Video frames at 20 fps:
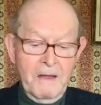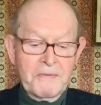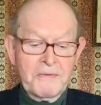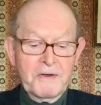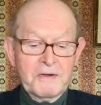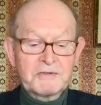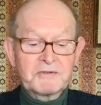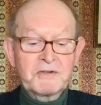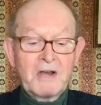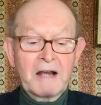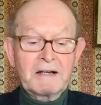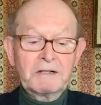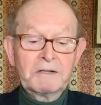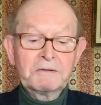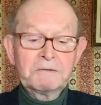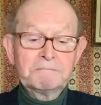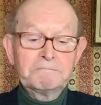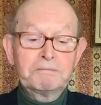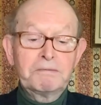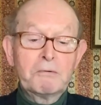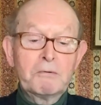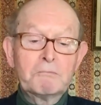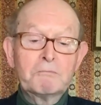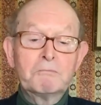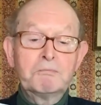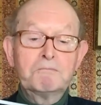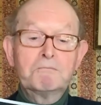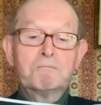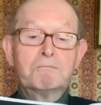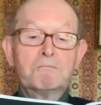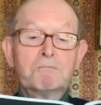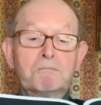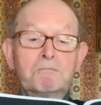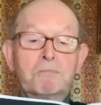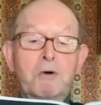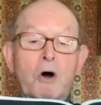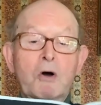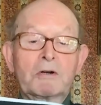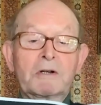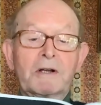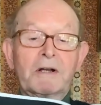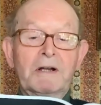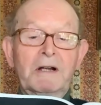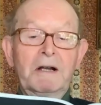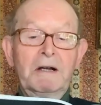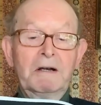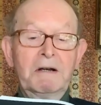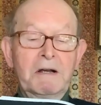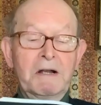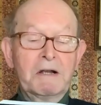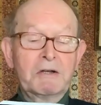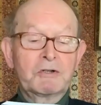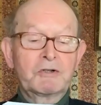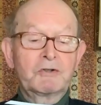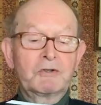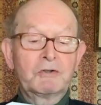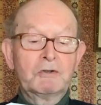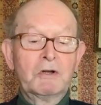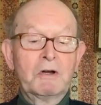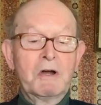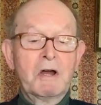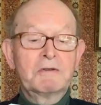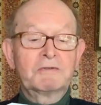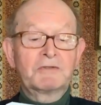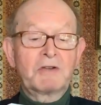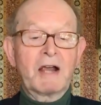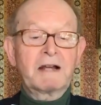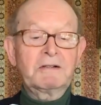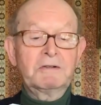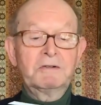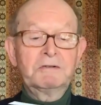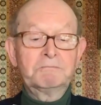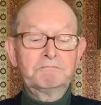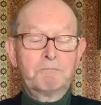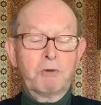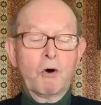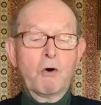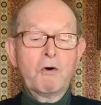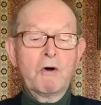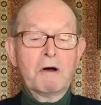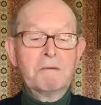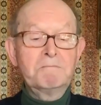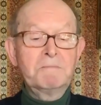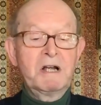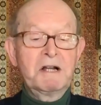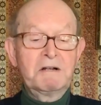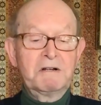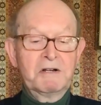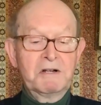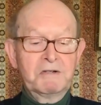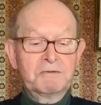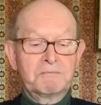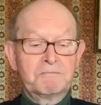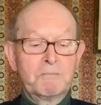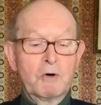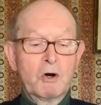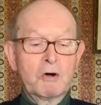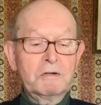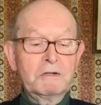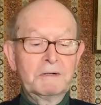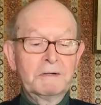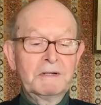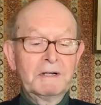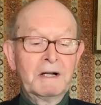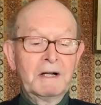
The second book in this, uh, second poem in this book